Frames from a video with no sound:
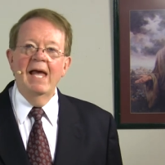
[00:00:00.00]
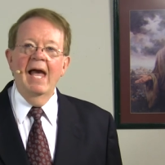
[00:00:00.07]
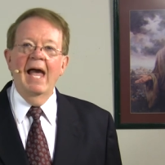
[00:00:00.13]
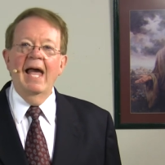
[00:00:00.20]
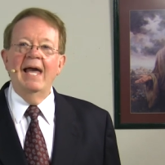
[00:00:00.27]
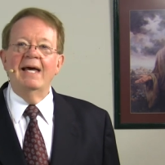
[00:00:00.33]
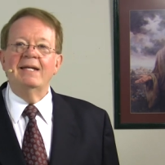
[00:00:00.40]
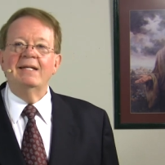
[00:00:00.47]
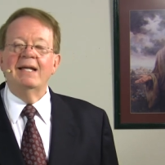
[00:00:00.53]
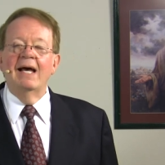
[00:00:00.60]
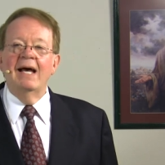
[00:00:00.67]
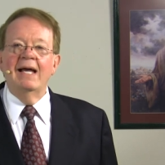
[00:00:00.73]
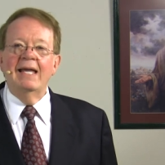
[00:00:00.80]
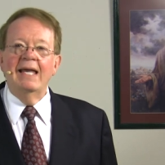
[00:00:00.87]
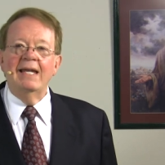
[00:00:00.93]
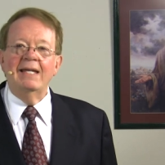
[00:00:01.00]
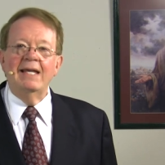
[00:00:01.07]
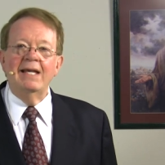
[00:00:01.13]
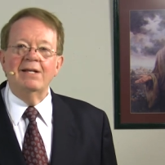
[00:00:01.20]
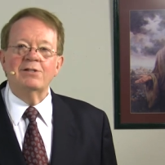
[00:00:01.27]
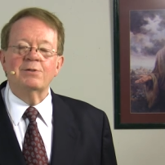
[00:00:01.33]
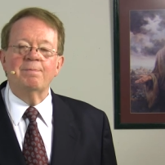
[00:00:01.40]
And it
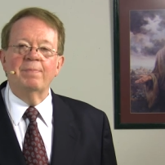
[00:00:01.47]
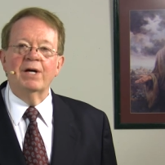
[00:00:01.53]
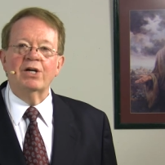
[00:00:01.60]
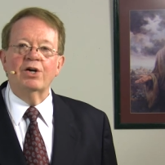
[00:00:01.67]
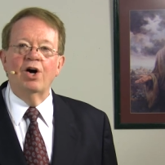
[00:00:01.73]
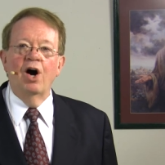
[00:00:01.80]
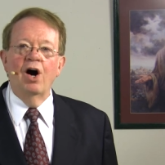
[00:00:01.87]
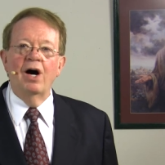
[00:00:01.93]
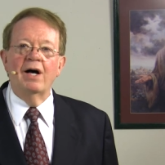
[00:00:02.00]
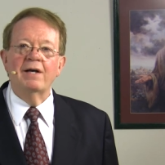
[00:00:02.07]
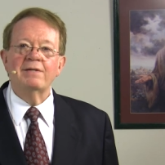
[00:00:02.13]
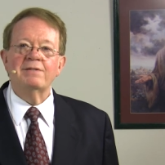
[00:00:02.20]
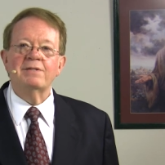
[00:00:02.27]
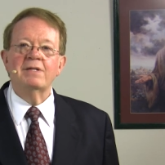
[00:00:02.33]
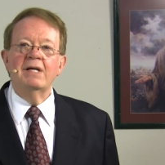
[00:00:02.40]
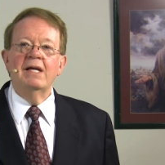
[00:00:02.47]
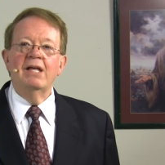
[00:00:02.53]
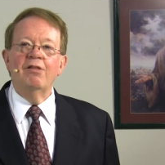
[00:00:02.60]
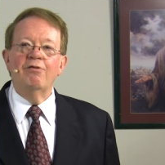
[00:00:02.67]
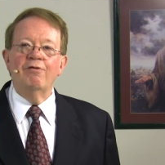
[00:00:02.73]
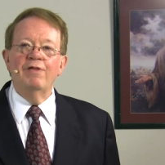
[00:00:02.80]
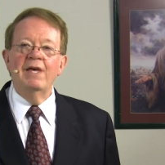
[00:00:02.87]
is because
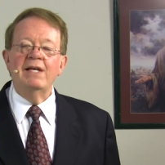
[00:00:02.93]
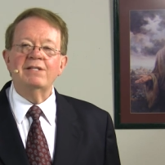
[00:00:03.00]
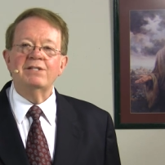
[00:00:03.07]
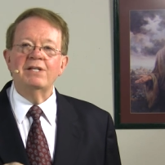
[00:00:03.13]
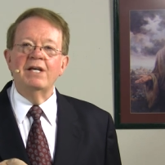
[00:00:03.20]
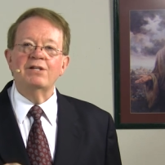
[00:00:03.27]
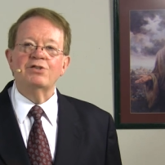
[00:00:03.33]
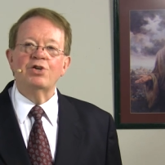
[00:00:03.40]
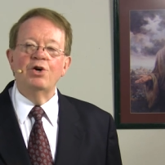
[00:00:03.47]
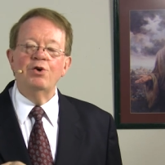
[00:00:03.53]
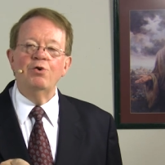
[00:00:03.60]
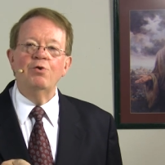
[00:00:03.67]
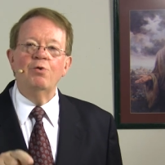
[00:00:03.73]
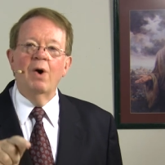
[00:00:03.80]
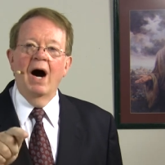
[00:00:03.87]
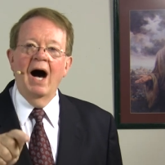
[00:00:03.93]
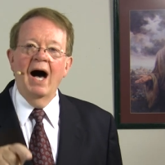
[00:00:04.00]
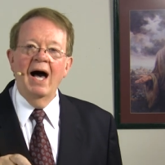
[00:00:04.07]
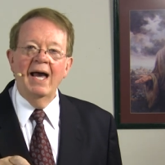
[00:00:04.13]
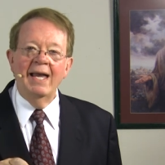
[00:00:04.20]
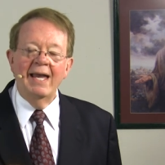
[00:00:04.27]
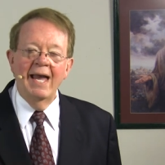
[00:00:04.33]
this is who
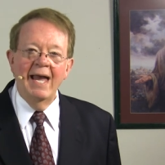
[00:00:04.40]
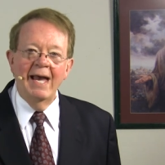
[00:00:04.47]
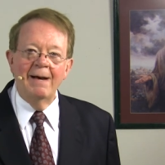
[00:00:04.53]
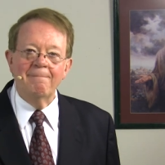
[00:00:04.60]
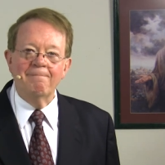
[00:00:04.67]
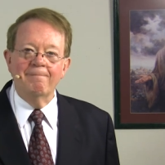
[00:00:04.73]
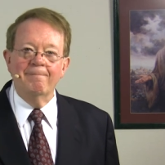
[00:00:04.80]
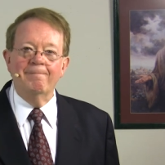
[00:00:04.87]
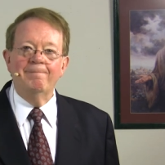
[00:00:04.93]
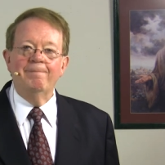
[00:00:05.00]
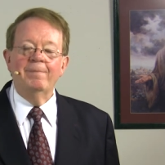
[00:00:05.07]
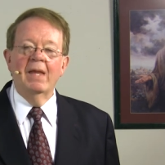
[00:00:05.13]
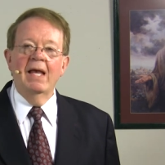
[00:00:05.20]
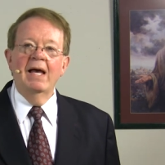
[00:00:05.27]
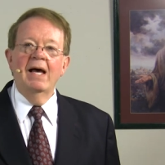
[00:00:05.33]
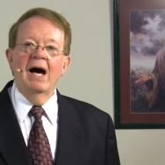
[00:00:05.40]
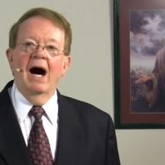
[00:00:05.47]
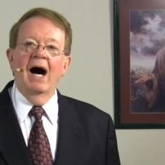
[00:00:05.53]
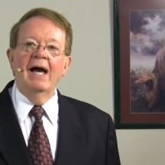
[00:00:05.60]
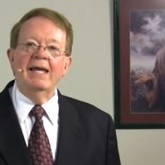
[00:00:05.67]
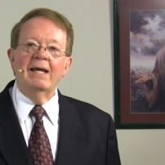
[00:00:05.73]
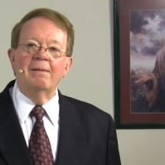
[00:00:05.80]
I am.
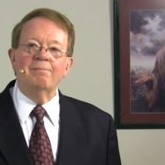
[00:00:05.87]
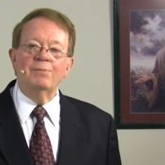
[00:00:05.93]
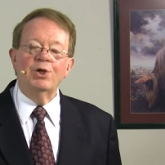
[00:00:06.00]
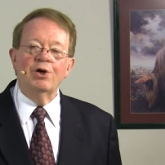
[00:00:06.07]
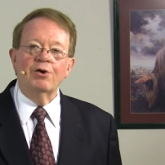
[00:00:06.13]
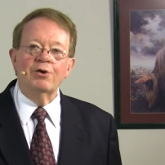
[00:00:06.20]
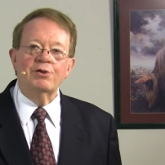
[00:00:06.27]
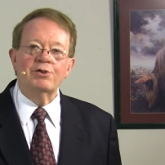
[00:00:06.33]
I am your